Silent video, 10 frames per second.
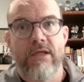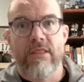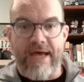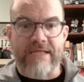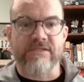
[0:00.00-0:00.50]

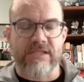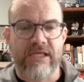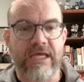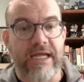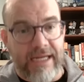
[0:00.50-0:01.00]
That's the
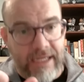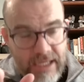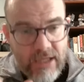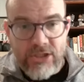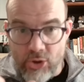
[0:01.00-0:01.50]
key.
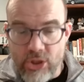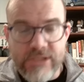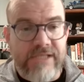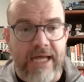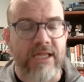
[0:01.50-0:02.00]
You're
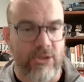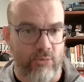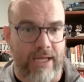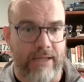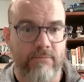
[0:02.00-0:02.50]
exactly
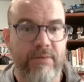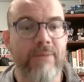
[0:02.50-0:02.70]
right.